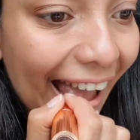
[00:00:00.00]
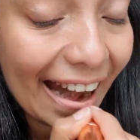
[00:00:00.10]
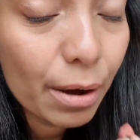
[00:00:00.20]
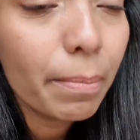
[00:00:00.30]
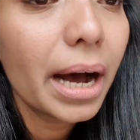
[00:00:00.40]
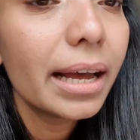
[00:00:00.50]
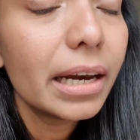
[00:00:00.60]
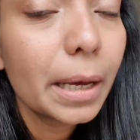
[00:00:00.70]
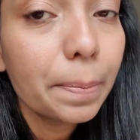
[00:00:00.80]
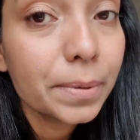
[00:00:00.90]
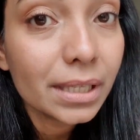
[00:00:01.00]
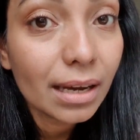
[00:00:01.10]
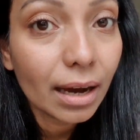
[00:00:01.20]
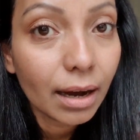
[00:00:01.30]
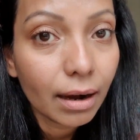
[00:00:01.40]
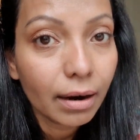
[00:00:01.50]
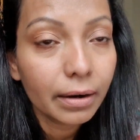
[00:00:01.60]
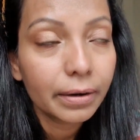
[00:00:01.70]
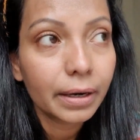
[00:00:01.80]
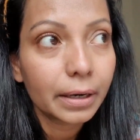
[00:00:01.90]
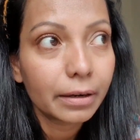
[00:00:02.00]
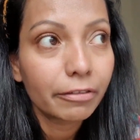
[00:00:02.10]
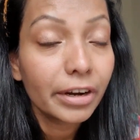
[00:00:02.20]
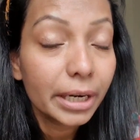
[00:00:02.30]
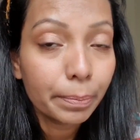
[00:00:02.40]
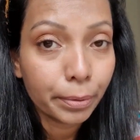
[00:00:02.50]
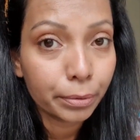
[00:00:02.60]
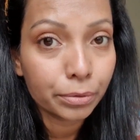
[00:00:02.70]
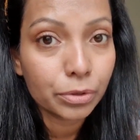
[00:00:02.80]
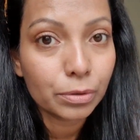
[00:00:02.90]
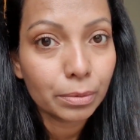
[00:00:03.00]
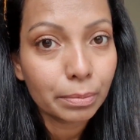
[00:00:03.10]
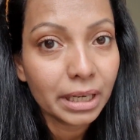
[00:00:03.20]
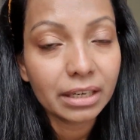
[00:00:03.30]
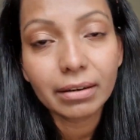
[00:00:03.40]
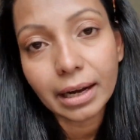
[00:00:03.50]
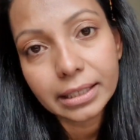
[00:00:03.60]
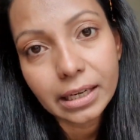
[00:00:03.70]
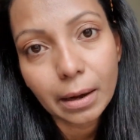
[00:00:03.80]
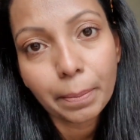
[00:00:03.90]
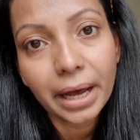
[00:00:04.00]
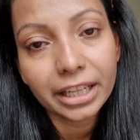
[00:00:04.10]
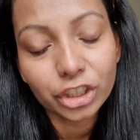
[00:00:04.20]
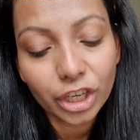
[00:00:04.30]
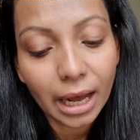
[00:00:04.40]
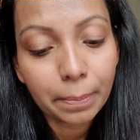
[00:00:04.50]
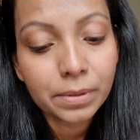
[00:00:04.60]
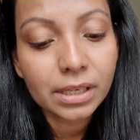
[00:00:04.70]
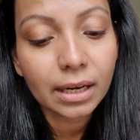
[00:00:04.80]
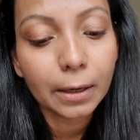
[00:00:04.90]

Now my lips are very prone to being dried up and chapped.